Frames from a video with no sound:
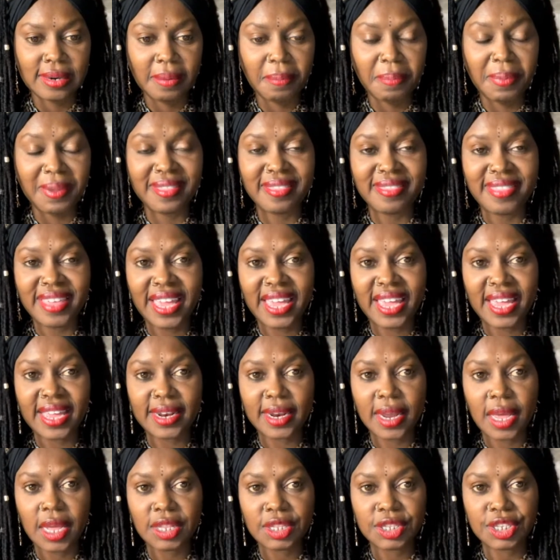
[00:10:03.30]
But
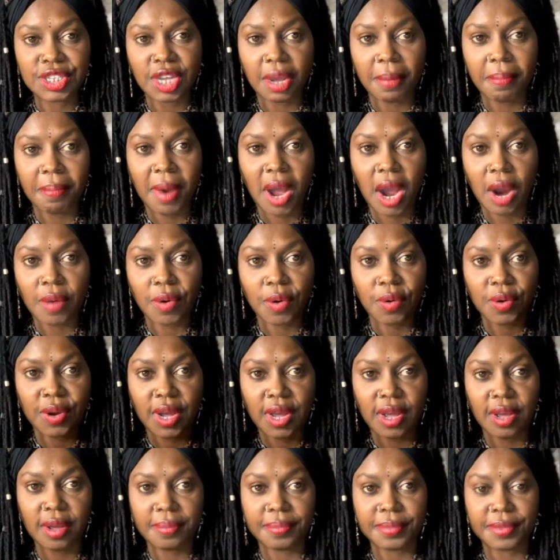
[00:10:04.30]
then tomorrow
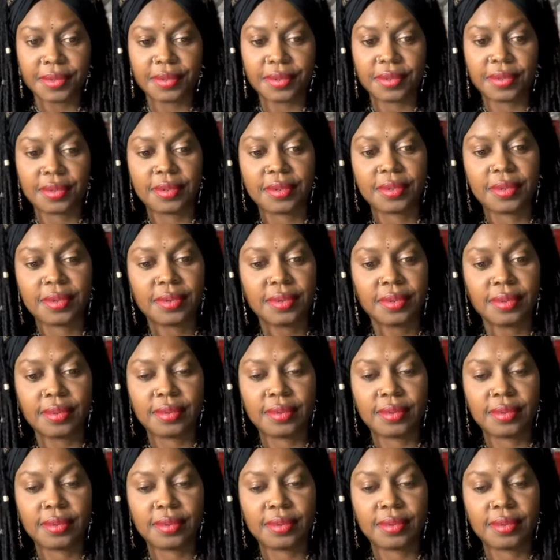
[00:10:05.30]
comes.